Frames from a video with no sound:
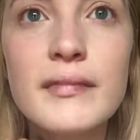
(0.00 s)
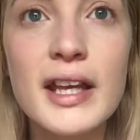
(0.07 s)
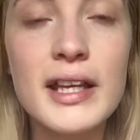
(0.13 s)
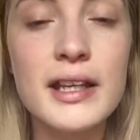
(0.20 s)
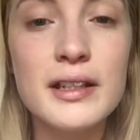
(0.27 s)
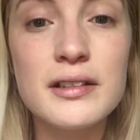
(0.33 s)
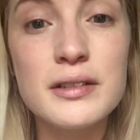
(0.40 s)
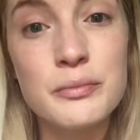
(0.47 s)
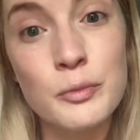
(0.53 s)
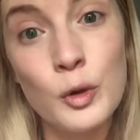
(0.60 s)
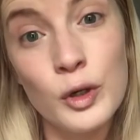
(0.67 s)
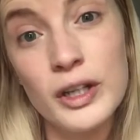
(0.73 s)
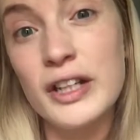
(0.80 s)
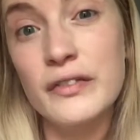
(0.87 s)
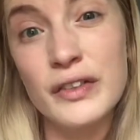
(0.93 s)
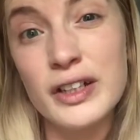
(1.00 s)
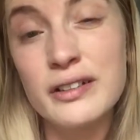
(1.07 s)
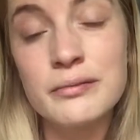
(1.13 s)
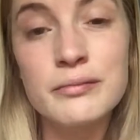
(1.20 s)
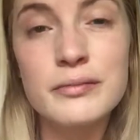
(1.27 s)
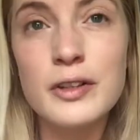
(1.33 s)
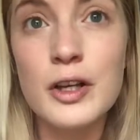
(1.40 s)
And more
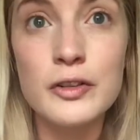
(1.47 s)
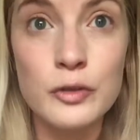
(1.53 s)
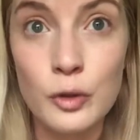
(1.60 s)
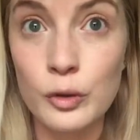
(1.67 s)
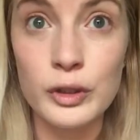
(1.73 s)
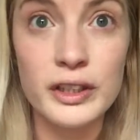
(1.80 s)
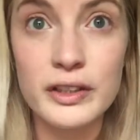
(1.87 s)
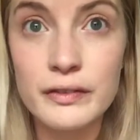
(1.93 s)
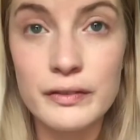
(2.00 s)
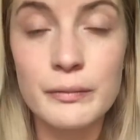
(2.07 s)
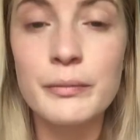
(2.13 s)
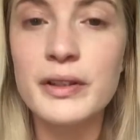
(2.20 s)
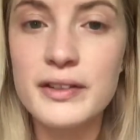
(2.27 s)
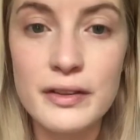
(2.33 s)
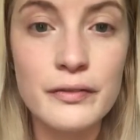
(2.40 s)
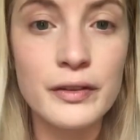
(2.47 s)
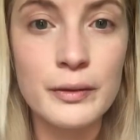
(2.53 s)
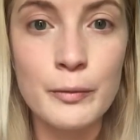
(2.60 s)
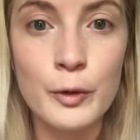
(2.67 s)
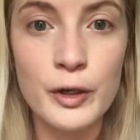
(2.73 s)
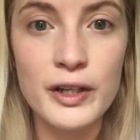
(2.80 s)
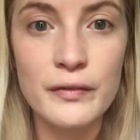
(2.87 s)
even, not totally even, but definitely
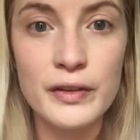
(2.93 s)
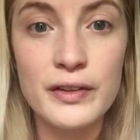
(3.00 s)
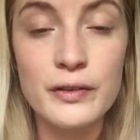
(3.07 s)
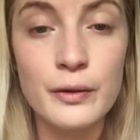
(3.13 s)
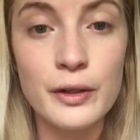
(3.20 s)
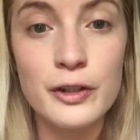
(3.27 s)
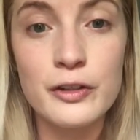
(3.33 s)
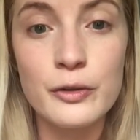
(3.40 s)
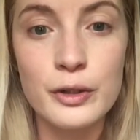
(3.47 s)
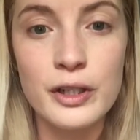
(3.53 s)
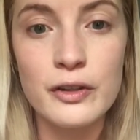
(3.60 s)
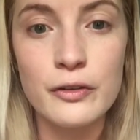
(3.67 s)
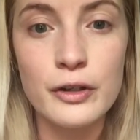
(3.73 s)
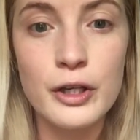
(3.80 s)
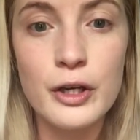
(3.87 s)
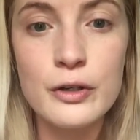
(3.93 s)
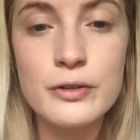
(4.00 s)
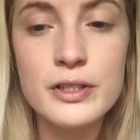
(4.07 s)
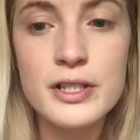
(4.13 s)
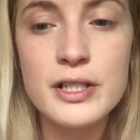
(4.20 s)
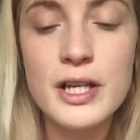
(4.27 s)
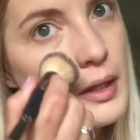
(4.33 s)
more even. So I'm going to do another coat.